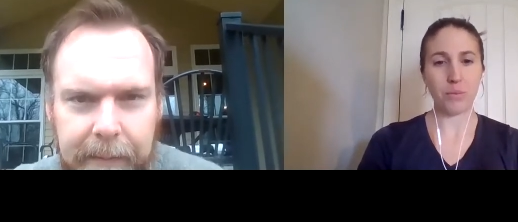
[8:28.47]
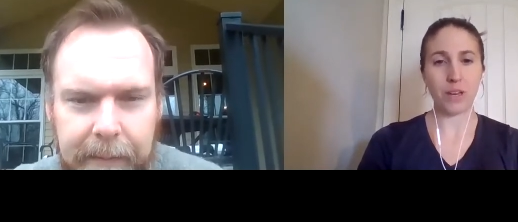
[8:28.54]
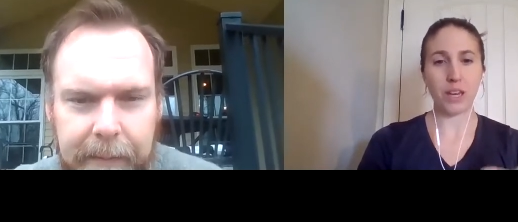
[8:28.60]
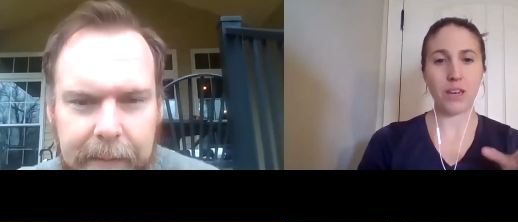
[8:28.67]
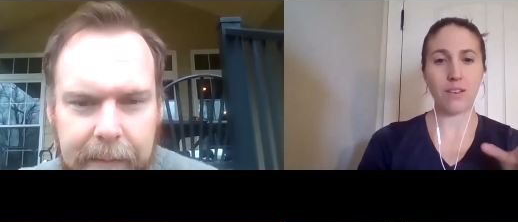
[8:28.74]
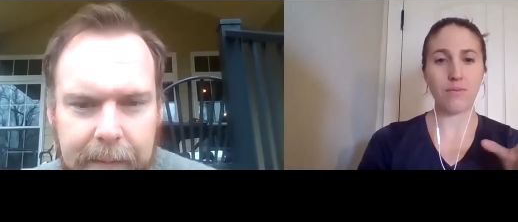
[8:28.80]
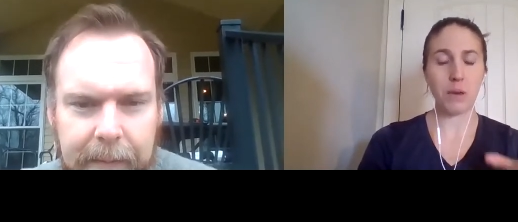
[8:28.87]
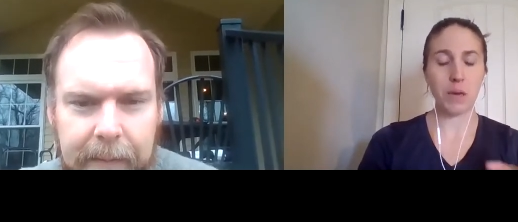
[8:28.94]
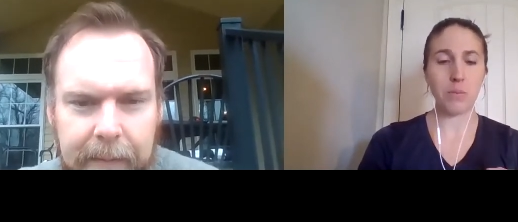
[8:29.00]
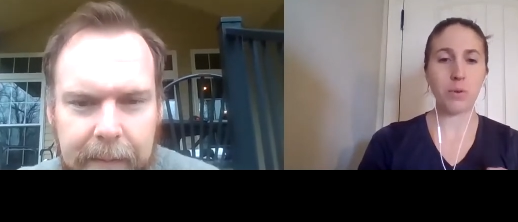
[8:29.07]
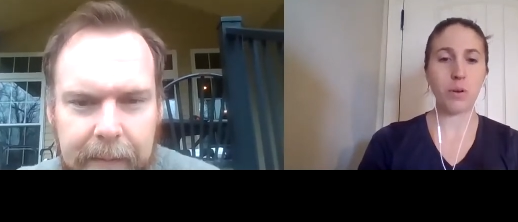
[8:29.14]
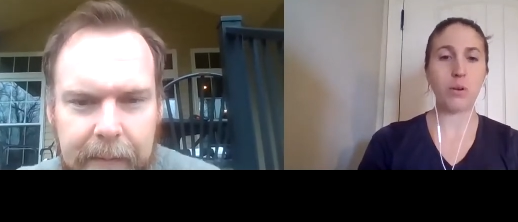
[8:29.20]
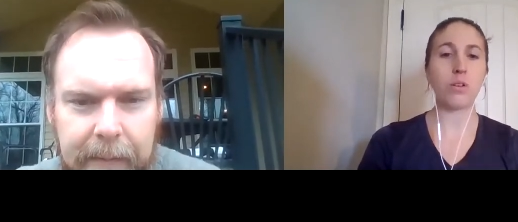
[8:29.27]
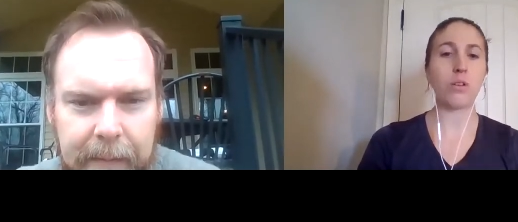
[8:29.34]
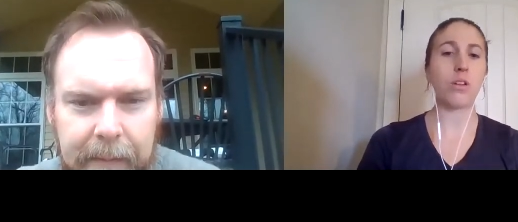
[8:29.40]
Speaker 1: Like if
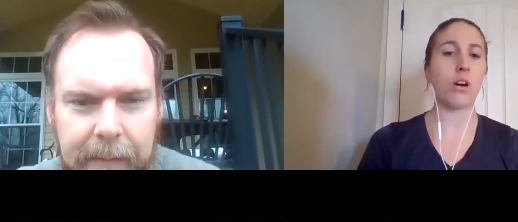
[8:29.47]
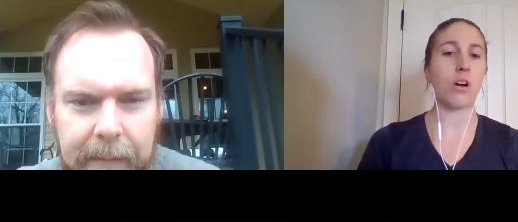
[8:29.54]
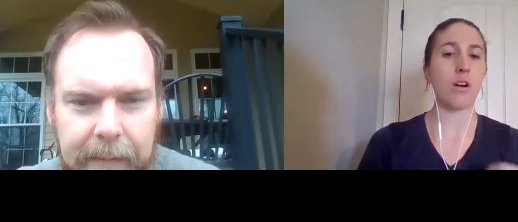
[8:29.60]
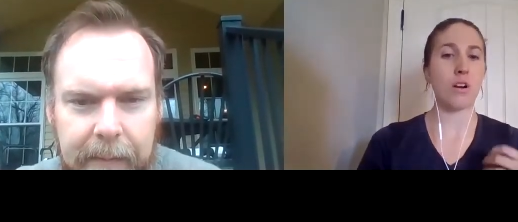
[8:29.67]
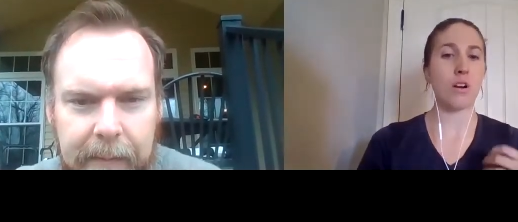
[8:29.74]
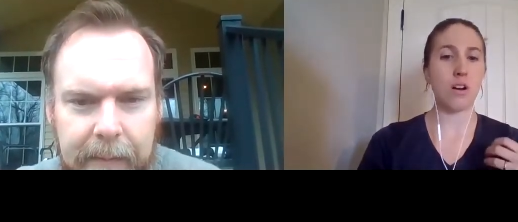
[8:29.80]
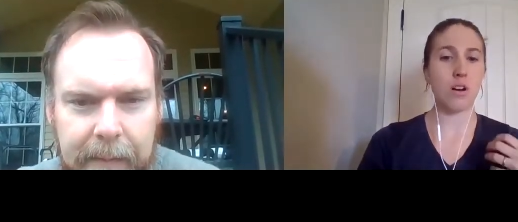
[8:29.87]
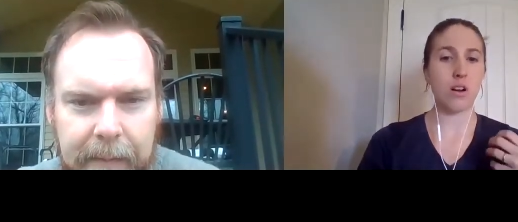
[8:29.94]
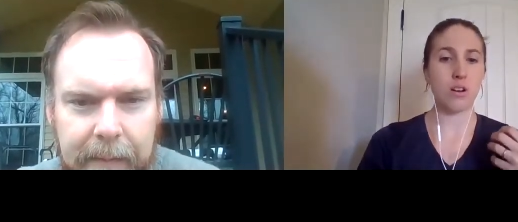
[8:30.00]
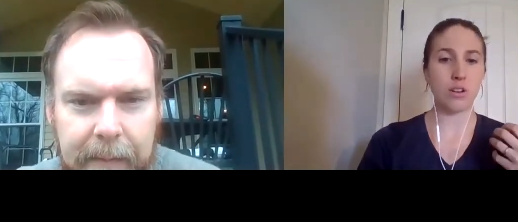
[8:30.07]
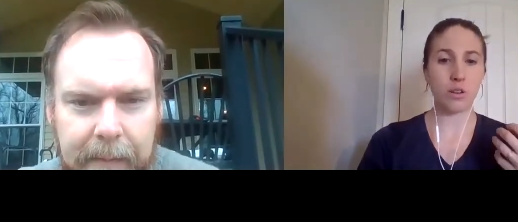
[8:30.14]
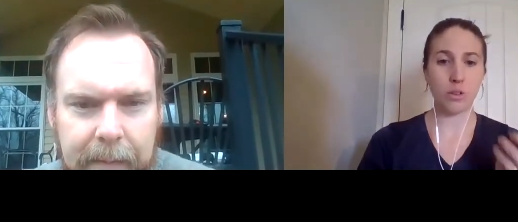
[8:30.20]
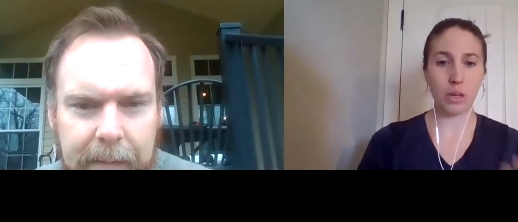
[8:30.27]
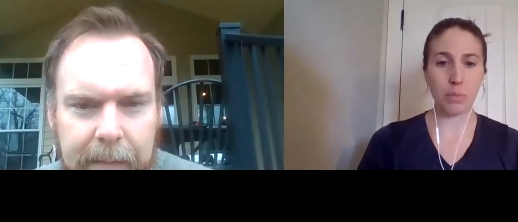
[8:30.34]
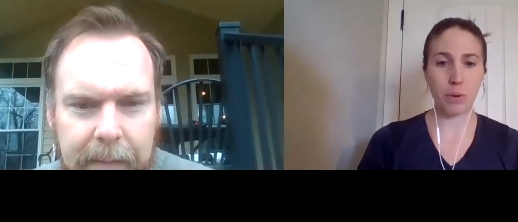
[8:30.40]
people are
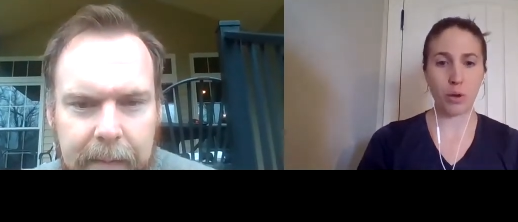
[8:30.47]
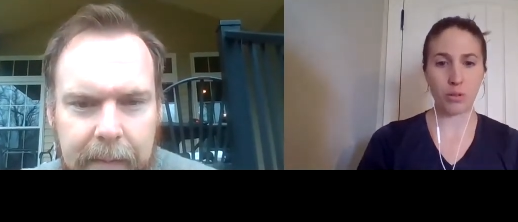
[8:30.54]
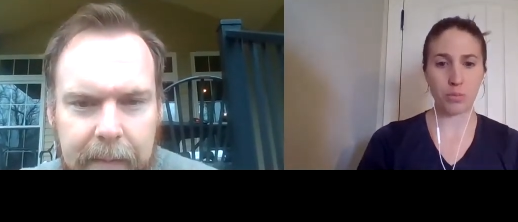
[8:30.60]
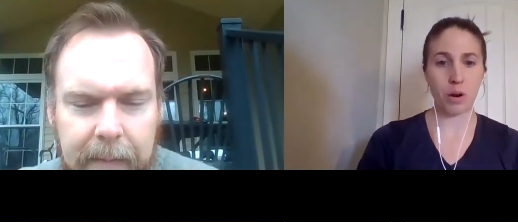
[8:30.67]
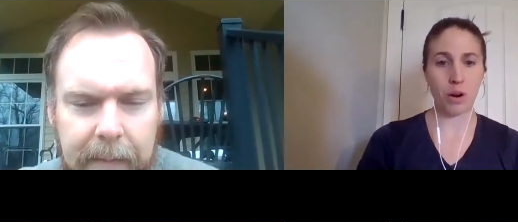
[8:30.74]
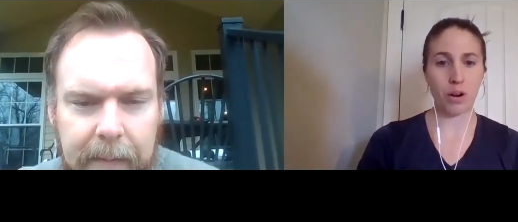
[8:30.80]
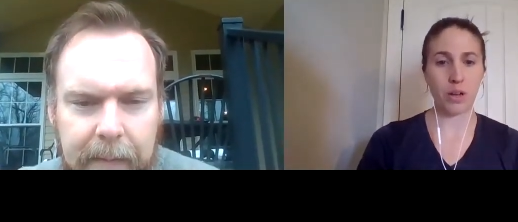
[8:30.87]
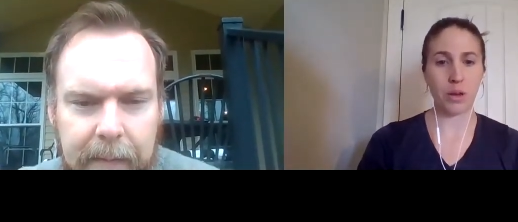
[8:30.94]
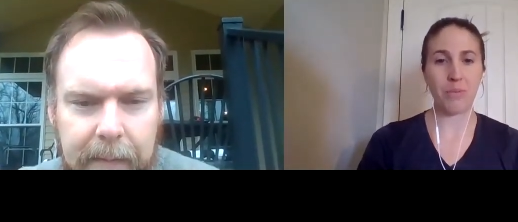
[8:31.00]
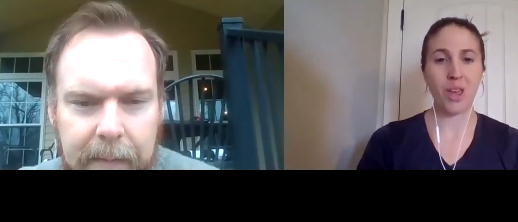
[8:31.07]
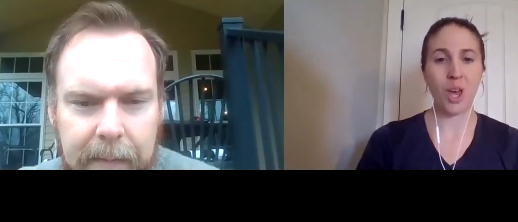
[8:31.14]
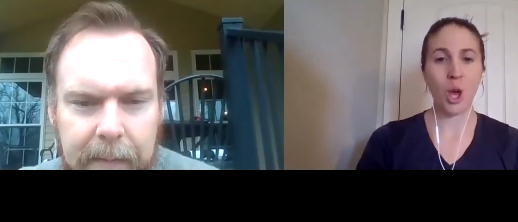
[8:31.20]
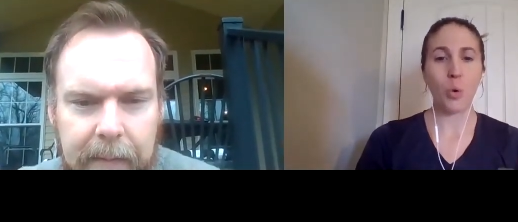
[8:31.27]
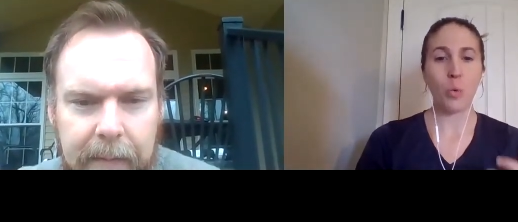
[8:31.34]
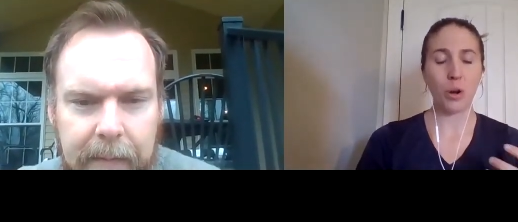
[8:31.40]
newly postpartum,
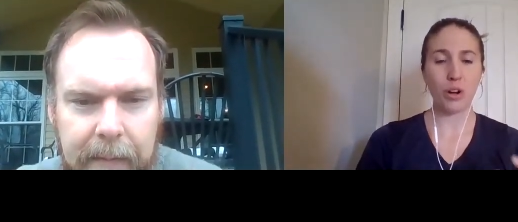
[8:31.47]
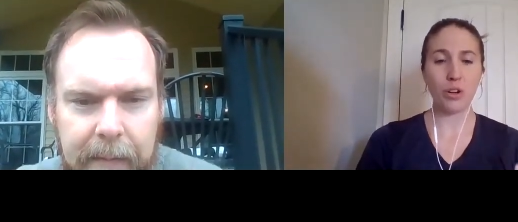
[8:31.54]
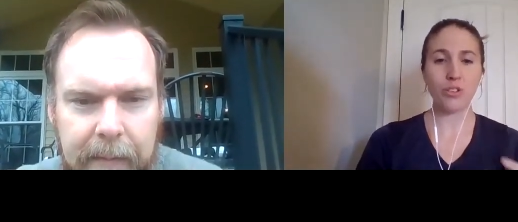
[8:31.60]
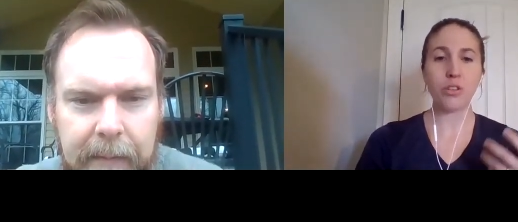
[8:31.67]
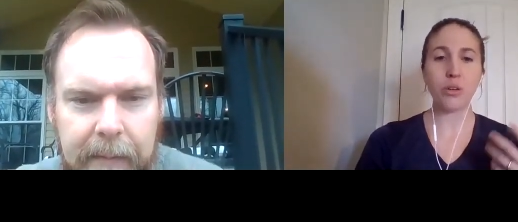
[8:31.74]
what are